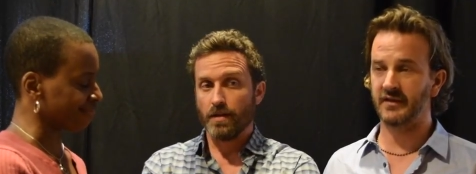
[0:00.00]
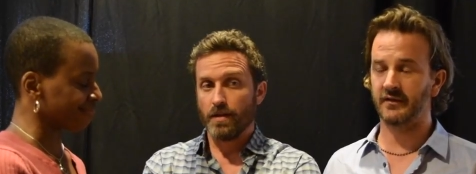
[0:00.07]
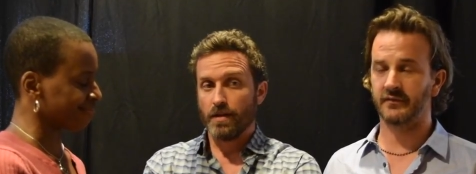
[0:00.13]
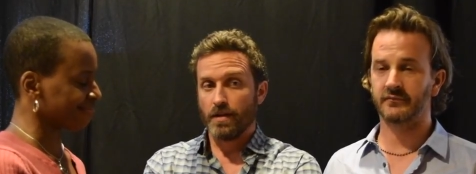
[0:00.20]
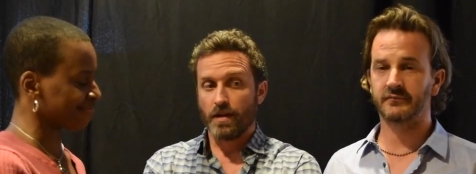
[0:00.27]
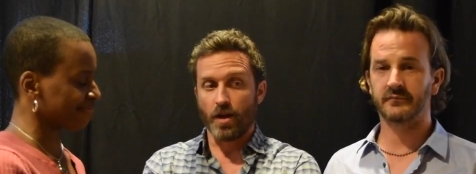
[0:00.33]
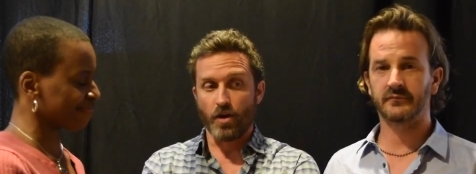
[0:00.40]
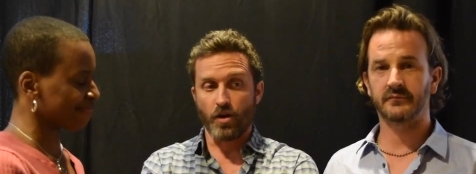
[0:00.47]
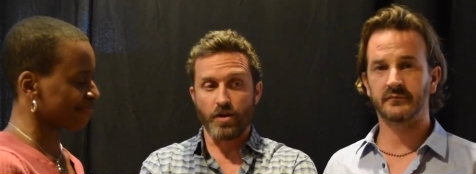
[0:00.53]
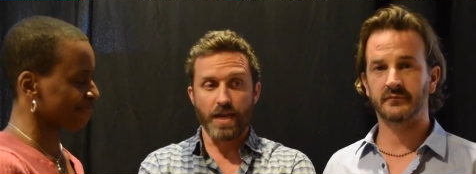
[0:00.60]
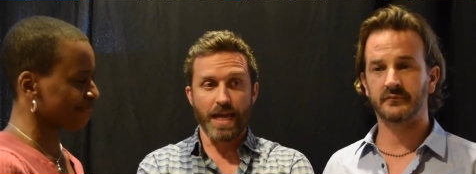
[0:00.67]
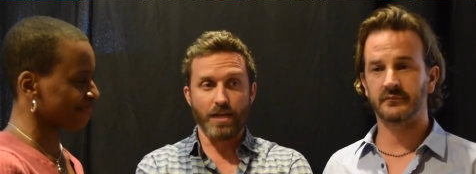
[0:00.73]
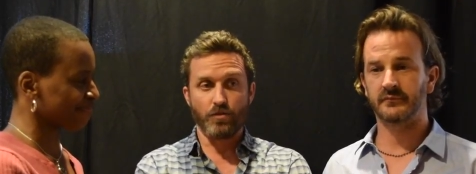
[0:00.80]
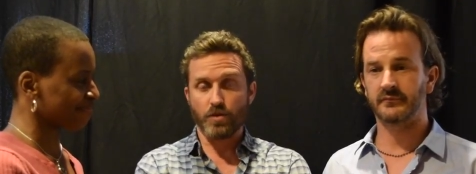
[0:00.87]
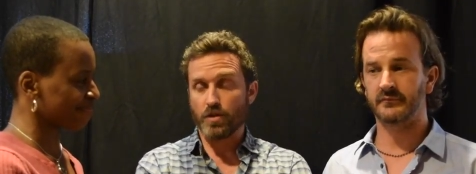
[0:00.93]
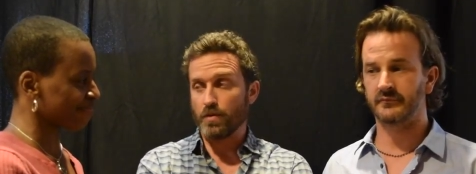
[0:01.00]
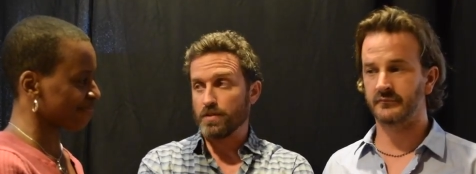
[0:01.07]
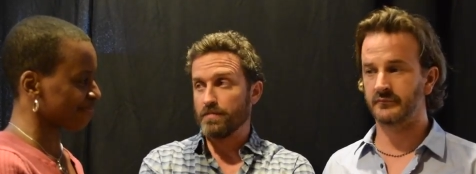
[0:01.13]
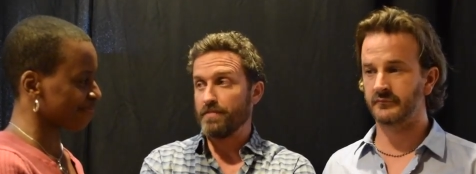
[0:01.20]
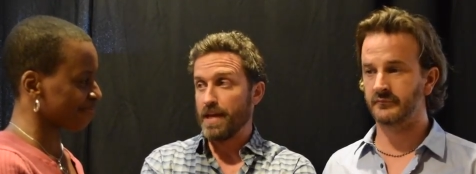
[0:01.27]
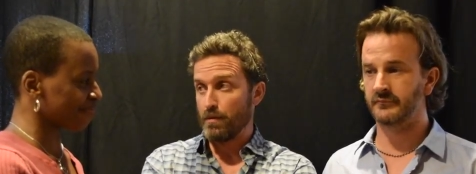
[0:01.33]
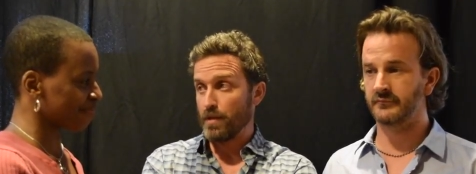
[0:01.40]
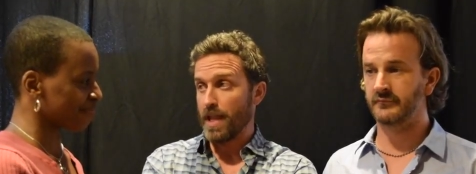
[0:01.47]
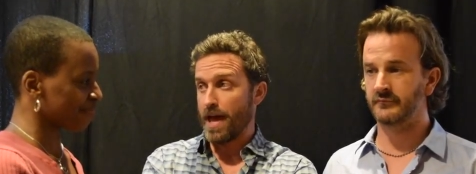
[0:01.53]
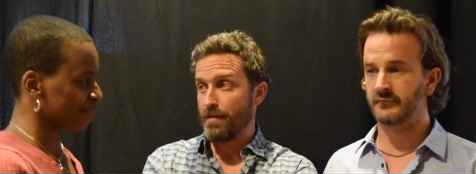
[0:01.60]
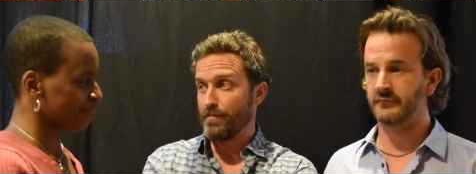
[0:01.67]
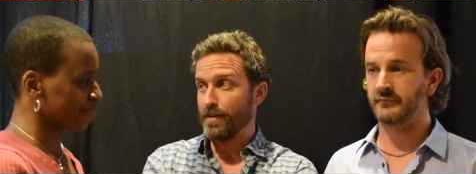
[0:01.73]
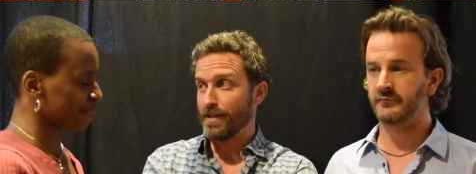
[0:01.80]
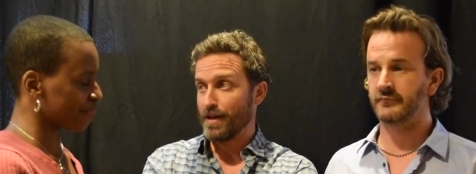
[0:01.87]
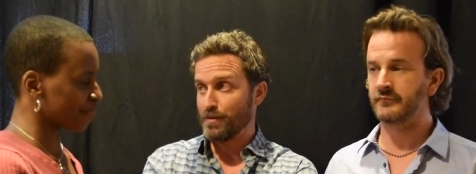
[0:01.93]
Speaker 1: yeah. our gauge was always if they were
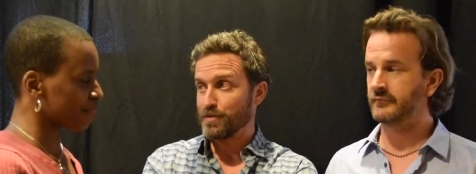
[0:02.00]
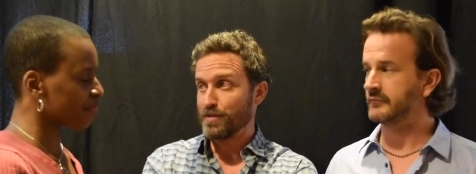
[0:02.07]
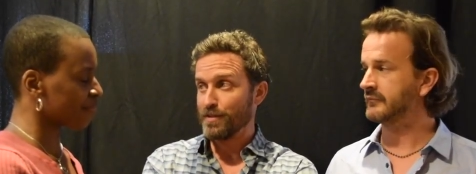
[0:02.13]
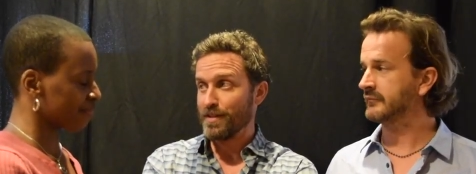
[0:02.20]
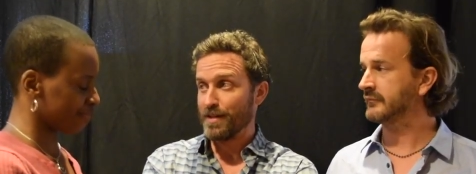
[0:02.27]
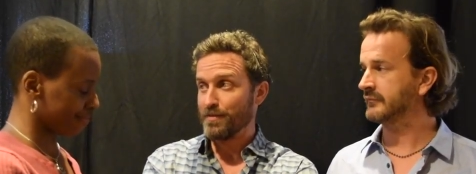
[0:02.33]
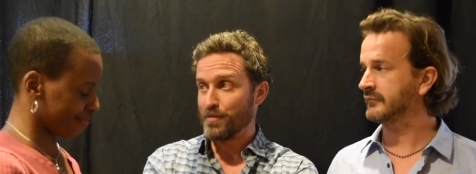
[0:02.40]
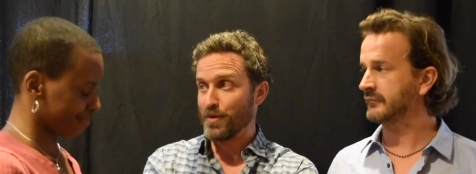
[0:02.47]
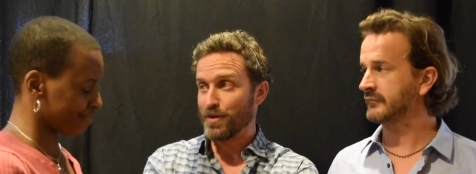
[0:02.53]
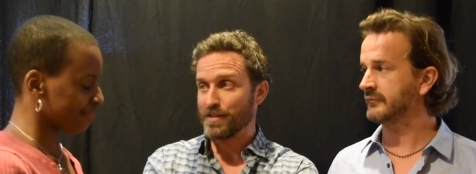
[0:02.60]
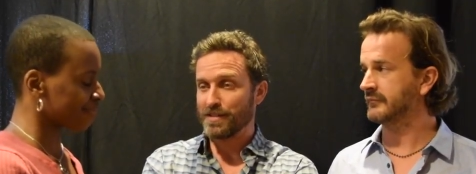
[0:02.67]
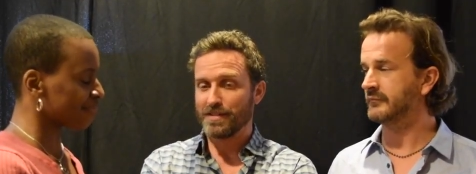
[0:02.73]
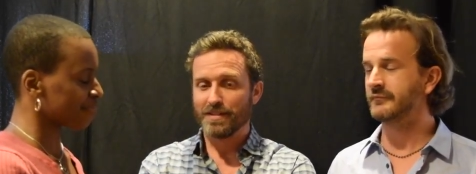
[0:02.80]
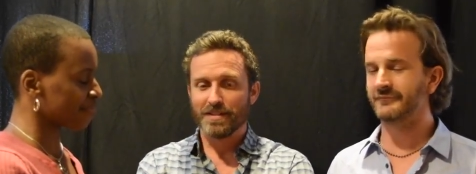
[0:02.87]
laughing, that was good, then it worked.